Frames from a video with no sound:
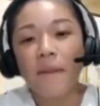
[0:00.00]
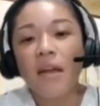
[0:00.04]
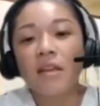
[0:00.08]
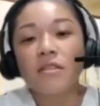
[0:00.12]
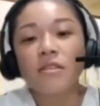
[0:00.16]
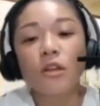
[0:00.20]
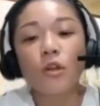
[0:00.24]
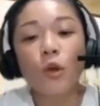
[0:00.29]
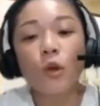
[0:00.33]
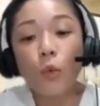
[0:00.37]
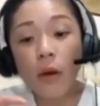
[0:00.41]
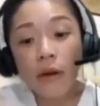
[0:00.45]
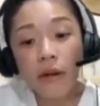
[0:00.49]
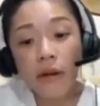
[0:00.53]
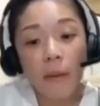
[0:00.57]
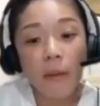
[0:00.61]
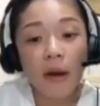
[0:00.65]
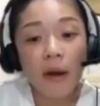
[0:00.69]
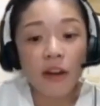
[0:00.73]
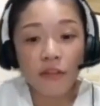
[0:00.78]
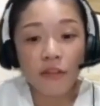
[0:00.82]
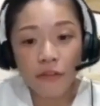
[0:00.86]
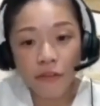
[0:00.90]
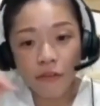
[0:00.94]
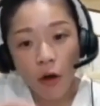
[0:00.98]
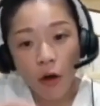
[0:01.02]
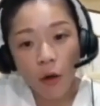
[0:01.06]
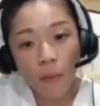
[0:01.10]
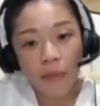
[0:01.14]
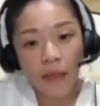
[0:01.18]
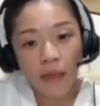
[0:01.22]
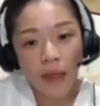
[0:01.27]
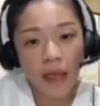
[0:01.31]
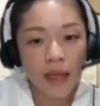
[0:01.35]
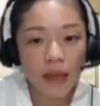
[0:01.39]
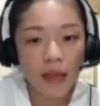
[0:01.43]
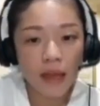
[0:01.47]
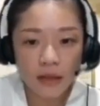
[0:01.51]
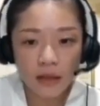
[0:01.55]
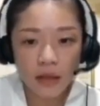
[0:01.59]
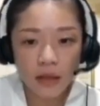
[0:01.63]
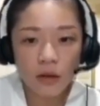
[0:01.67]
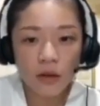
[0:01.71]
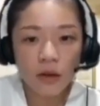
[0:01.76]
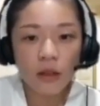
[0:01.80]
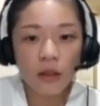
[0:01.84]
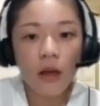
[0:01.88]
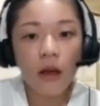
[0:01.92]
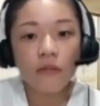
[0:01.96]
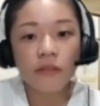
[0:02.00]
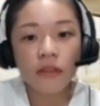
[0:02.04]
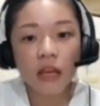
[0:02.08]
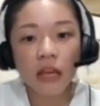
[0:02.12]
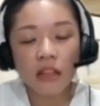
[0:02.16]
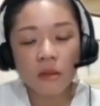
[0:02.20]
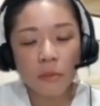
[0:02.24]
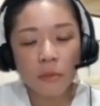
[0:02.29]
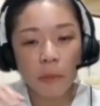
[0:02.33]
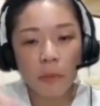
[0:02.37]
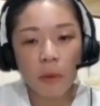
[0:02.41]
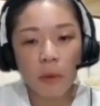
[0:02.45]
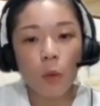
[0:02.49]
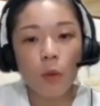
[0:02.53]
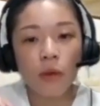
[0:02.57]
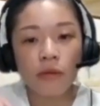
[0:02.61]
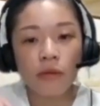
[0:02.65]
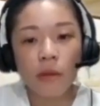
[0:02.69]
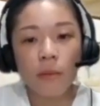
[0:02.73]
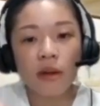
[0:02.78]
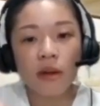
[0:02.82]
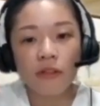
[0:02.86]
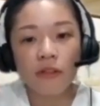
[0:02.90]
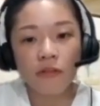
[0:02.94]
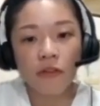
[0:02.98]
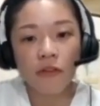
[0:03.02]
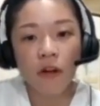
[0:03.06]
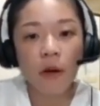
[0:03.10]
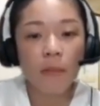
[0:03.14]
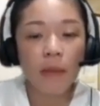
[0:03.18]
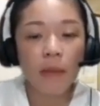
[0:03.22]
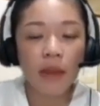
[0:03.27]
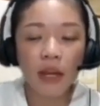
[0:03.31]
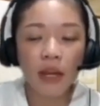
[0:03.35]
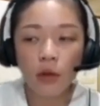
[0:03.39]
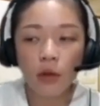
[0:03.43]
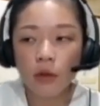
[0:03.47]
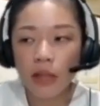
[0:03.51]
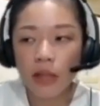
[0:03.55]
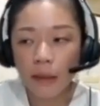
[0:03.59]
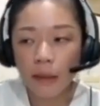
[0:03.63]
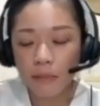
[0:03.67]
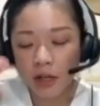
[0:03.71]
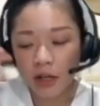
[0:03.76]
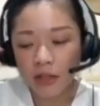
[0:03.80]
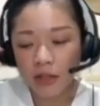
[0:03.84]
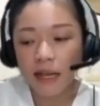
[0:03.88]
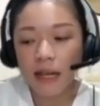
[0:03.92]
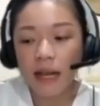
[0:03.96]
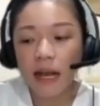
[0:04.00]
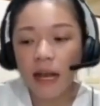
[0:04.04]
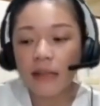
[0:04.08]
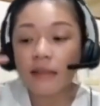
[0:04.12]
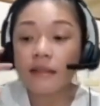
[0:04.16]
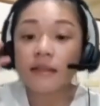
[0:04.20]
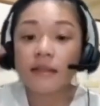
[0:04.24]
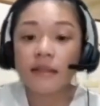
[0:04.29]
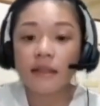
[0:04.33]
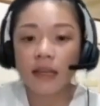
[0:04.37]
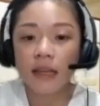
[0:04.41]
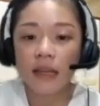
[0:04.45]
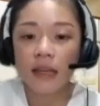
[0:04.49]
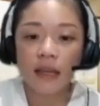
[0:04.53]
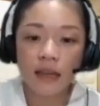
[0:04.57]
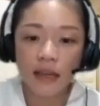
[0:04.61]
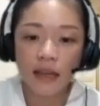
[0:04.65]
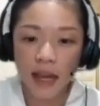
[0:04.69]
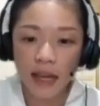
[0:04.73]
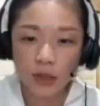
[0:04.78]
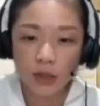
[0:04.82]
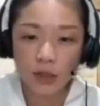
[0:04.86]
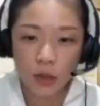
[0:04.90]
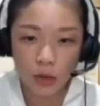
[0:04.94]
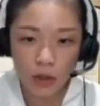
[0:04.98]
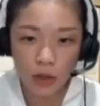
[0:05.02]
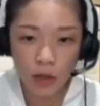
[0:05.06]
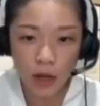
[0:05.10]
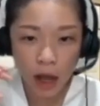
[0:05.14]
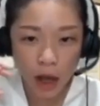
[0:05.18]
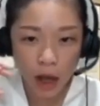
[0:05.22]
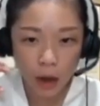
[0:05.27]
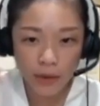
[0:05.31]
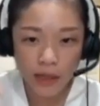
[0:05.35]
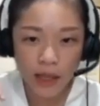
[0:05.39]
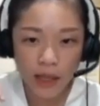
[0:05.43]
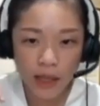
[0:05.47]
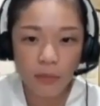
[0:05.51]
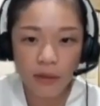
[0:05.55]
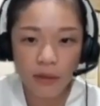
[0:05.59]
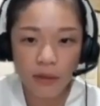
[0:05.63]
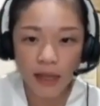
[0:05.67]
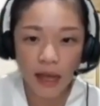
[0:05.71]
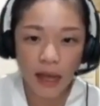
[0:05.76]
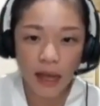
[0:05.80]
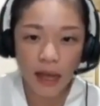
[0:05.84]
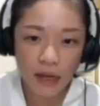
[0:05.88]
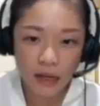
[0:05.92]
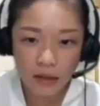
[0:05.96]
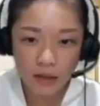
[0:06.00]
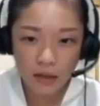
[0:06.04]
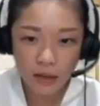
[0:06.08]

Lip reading: So don't worry about the form yet. A lot of times people worry about the form and they go like, because I can't see it, I don't know how it can be done.